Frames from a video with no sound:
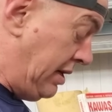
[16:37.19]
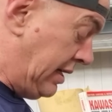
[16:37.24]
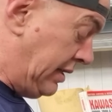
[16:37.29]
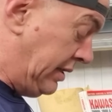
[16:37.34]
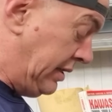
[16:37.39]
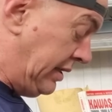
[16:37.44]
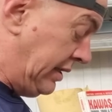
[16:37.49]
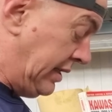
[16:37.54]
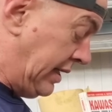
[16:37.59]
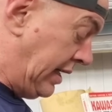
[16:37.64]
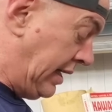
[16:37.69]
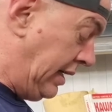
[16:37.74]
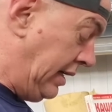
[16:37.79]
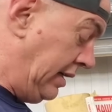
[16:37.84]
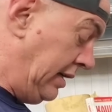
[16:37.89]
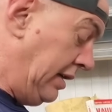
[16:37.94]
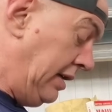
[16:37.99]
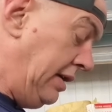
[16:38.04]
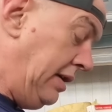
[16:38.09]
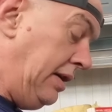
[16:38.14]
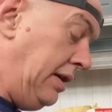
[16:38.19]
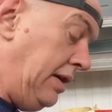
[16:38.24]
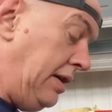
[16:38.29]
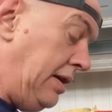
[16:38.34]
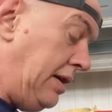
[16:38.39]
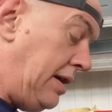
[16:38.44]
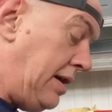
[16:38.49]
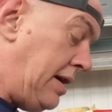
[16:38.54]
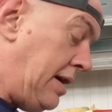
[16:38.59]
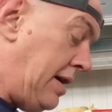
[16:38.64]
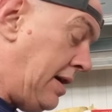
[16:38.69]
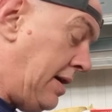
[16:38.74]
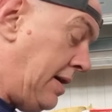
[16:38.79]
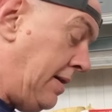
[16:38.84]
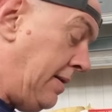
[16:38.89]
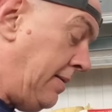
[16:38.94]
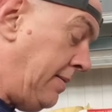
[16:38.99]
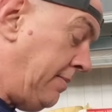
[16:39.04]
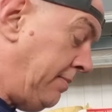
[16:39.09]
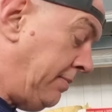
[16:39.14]
yesterday,
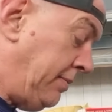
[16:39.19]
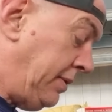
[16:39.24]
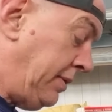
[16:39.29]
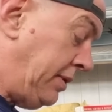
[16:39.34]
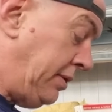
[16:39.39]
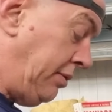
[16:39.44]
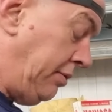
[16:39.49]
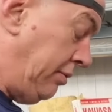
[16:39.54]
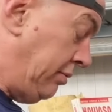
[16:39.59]
sort